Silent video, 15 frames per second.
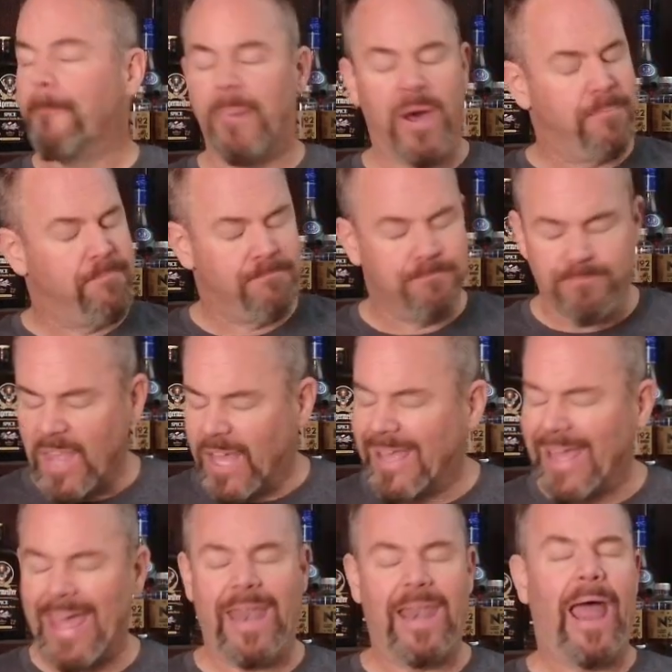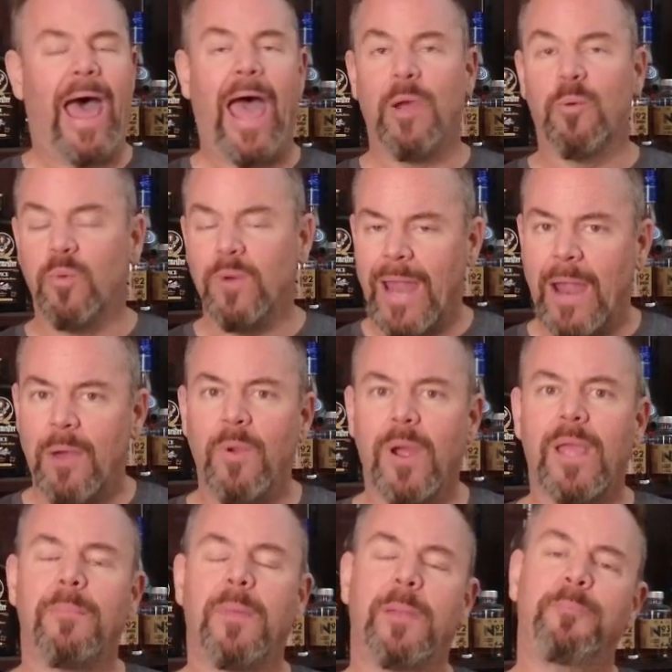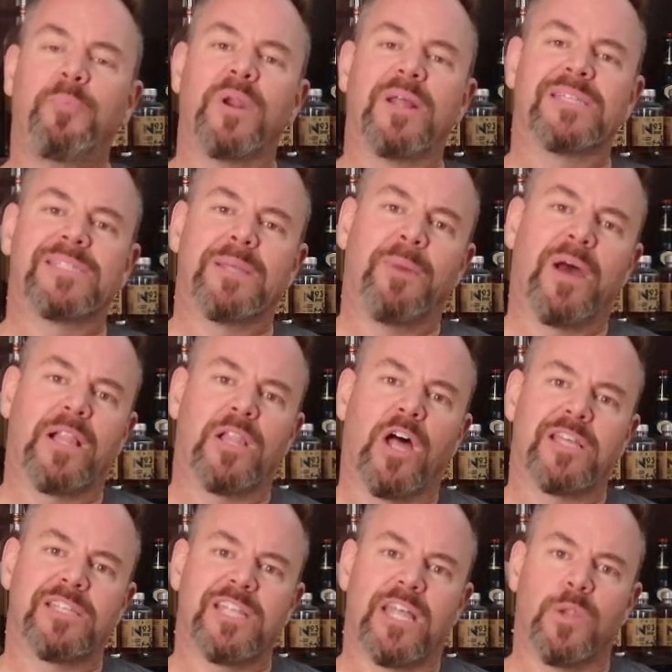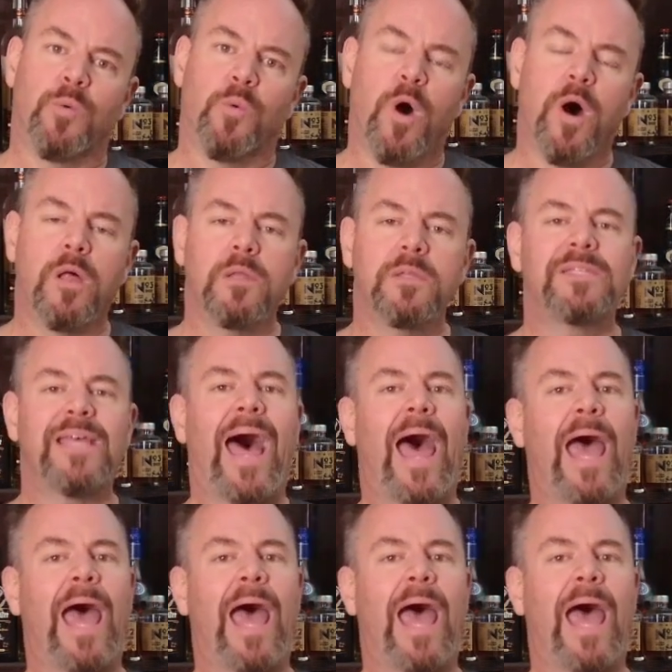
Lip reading: But again, I would not recommend putting semi-gloss on the walls.